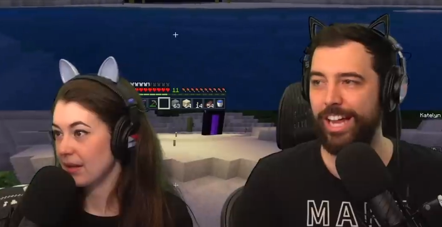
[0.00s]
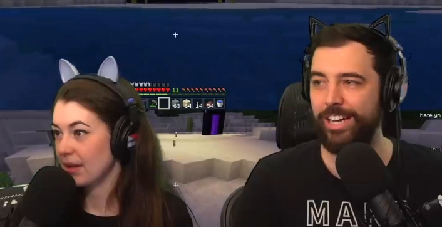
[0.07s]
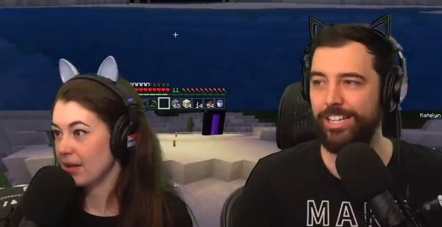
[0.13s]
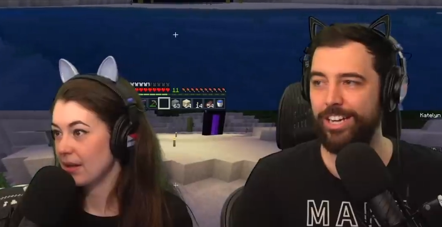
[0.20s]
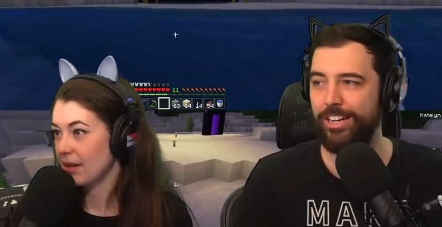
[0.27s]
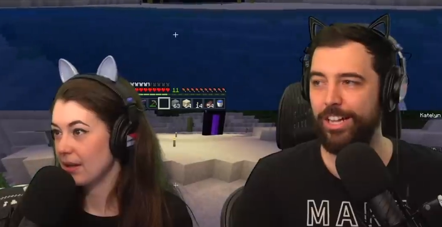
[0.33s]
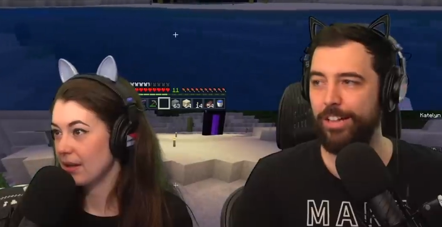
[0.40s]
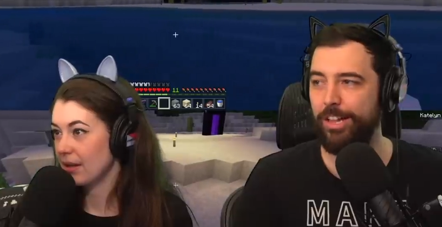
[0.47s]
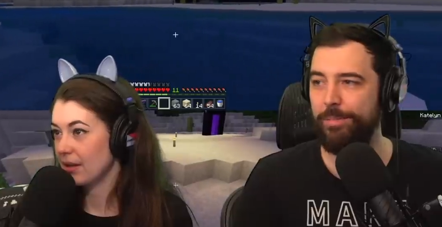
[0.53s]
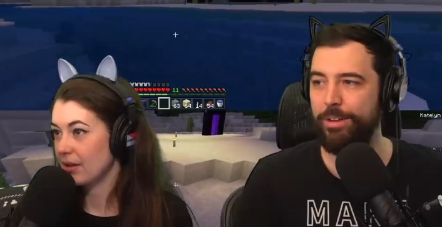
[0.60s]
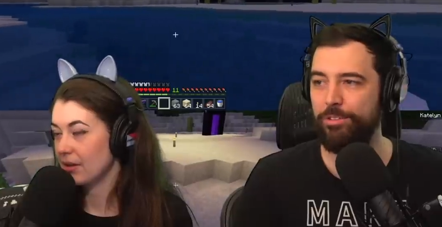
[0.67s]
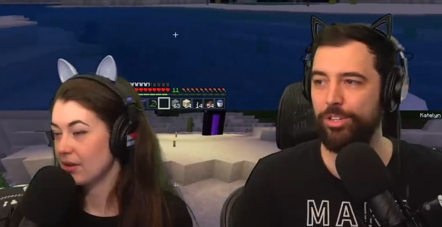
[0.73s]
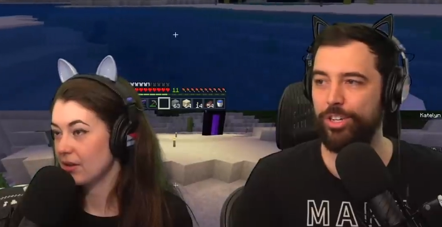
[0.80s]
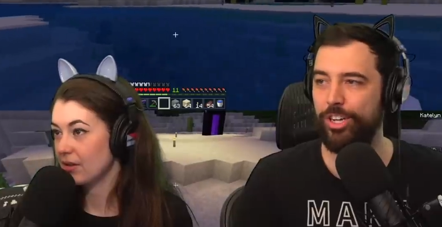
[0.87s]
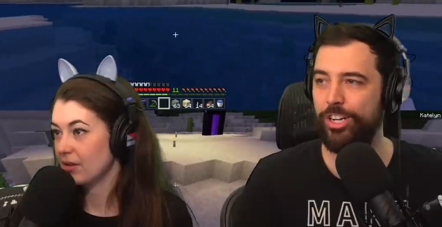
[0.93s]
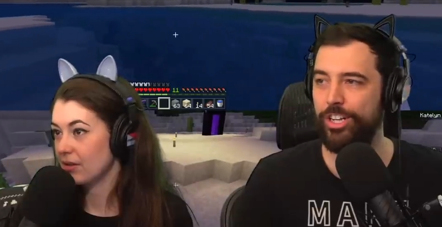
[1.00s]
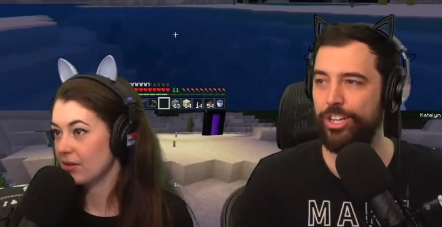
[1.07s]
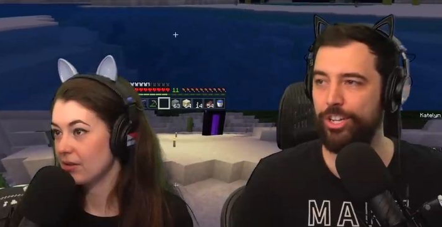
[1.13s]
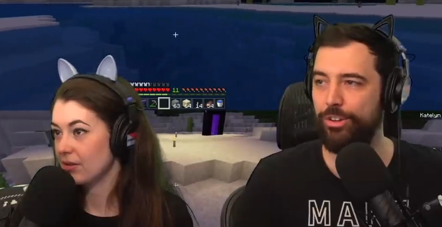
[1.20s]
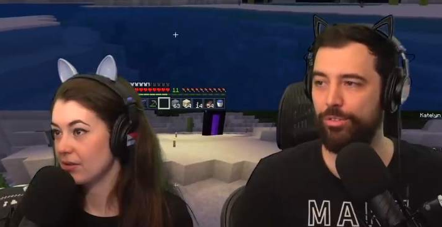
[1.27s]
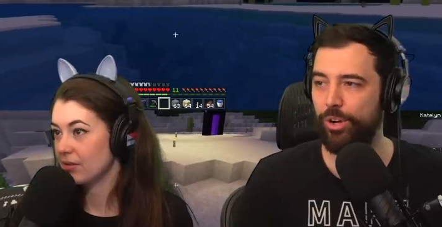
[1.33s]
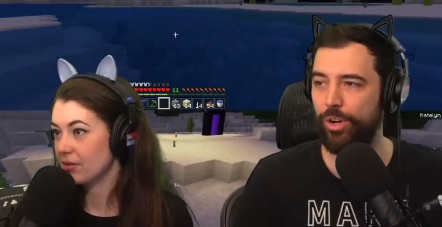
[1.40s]
Speaker 1: Okay, here let, let, me return
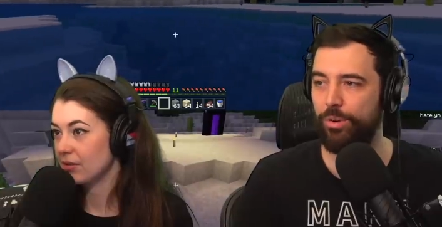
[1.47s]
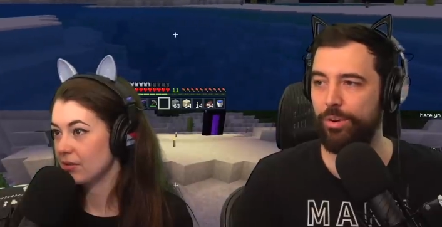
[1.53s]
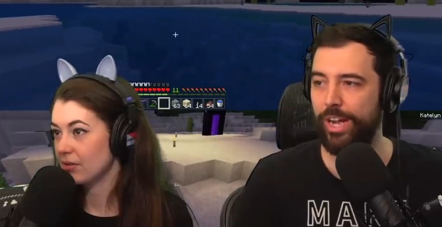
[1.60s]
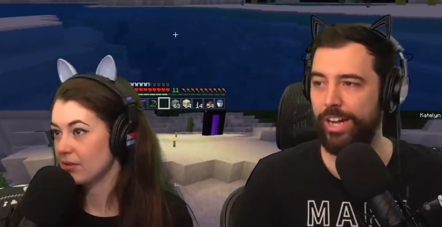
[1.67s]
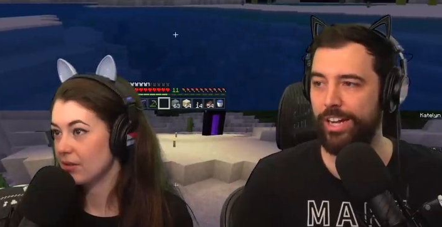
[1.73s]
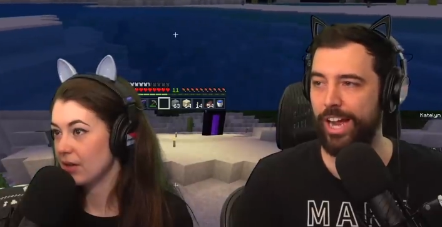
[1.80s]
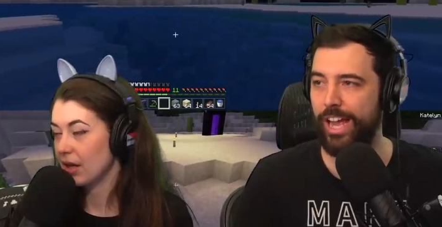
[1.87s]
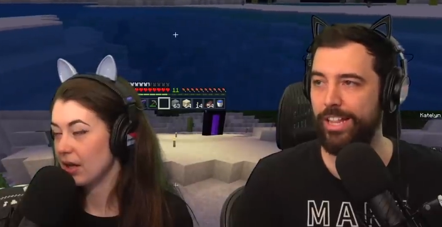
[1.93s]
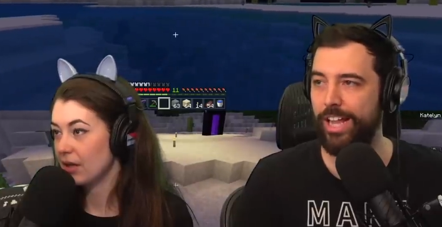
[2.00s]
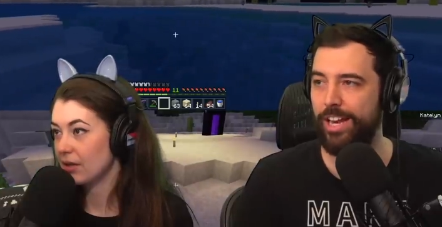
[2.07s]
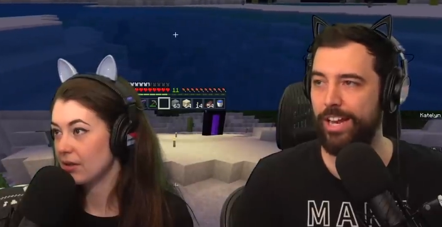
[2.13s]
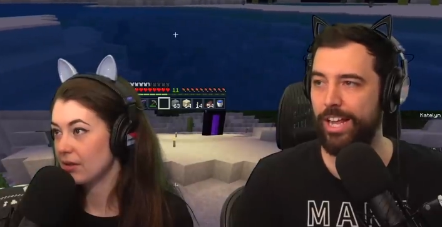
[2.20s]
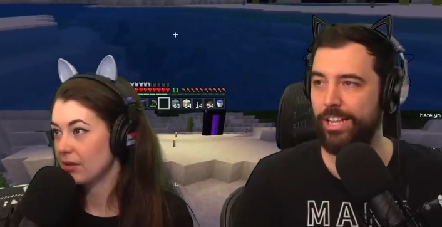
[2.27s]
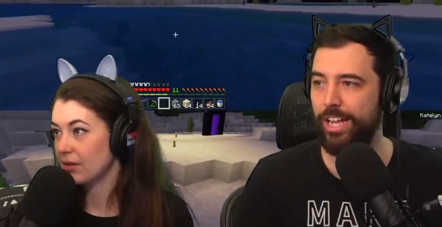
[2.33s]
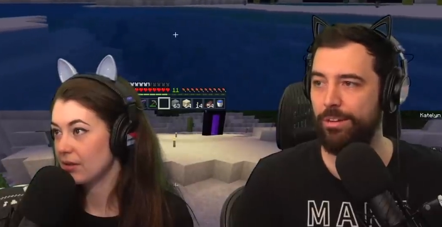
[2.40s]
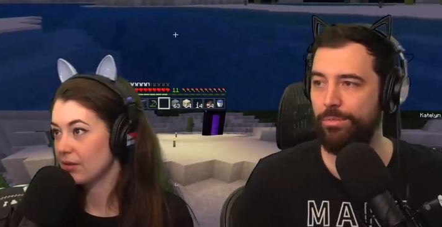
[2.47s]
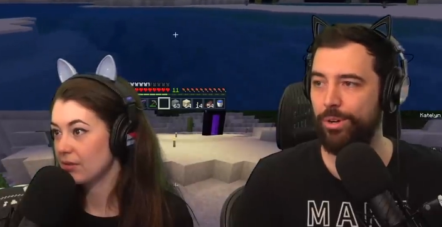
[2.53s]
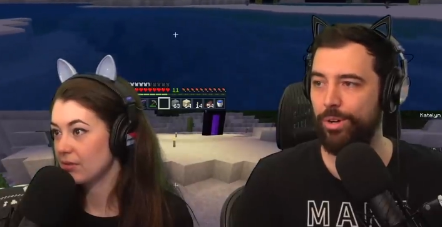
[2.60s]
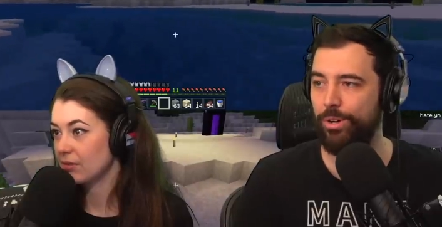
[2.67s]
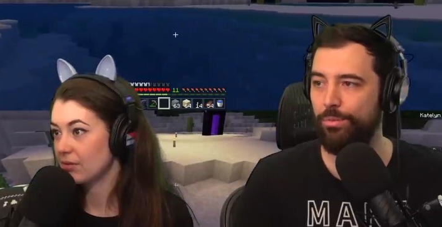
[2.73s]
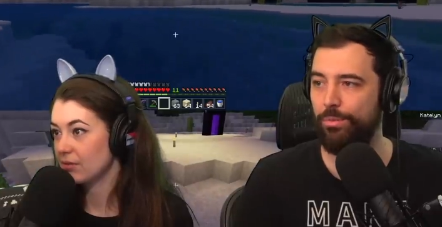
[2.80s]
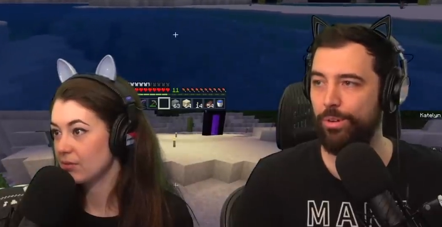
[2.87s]
to you real quick, and then and
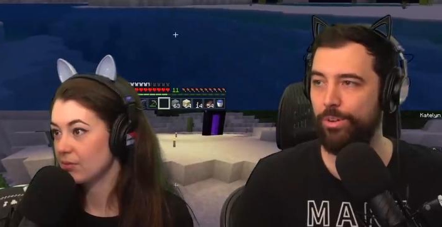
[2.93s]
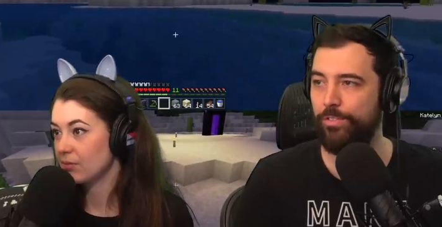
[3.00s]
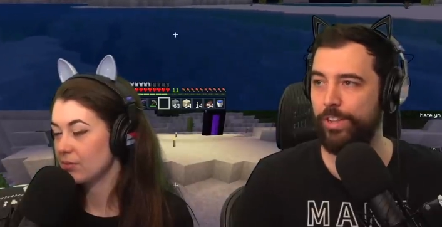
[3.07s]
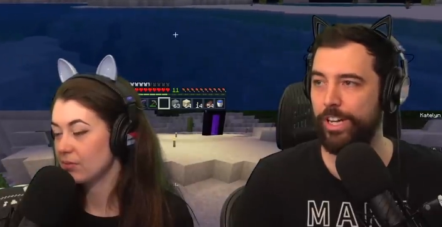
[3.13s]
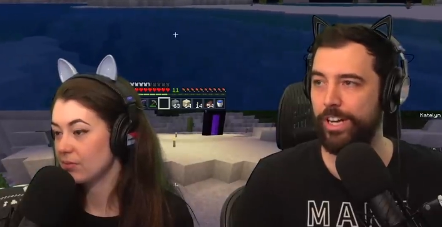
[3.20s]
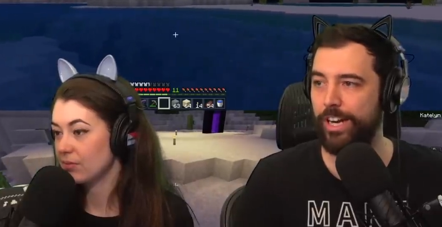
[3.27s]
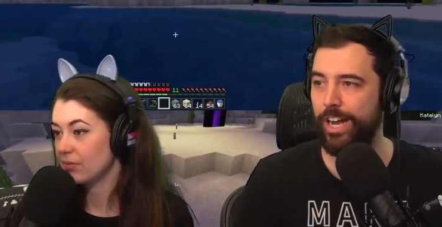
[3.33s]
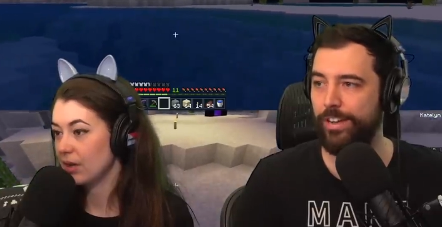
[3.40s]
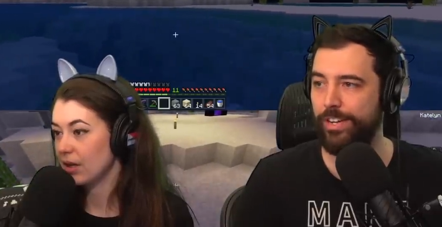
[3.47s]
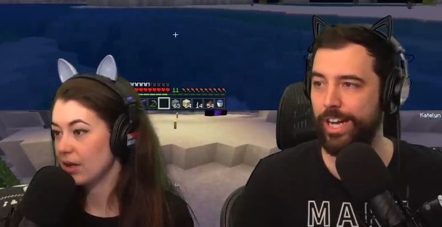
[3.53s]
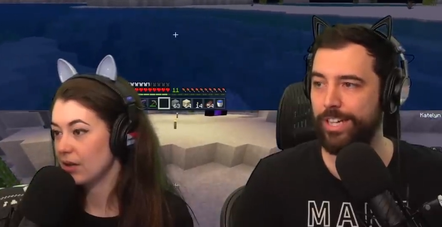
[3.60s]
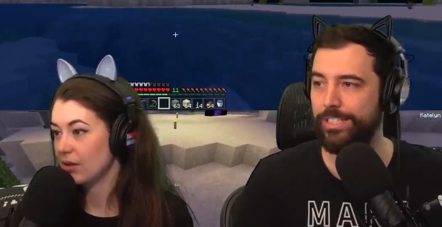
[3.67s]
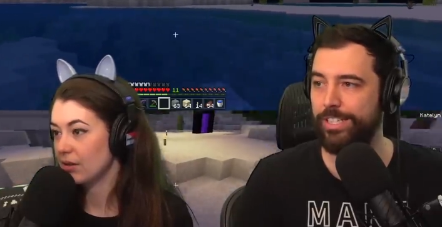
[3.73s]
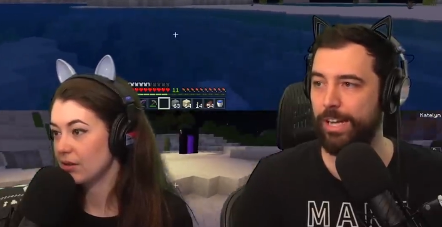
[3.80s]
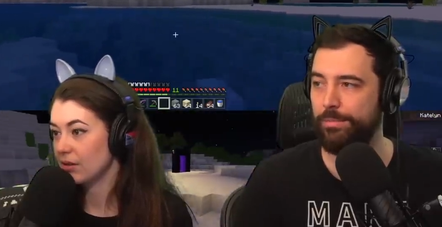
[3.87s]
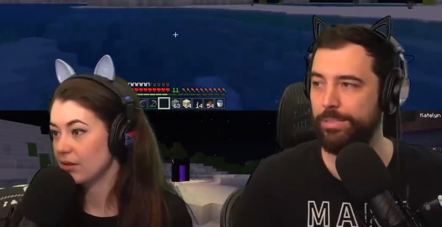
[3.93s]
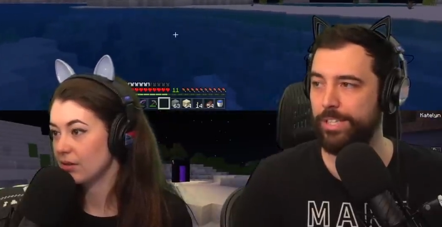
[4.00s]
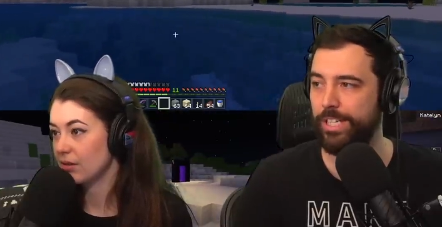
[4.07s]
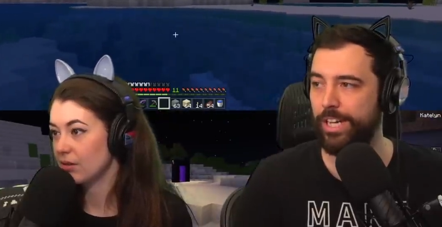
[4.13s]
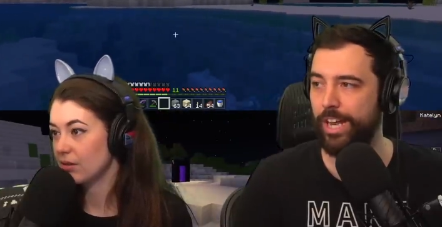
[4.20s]
then we'll we'll figure out next steps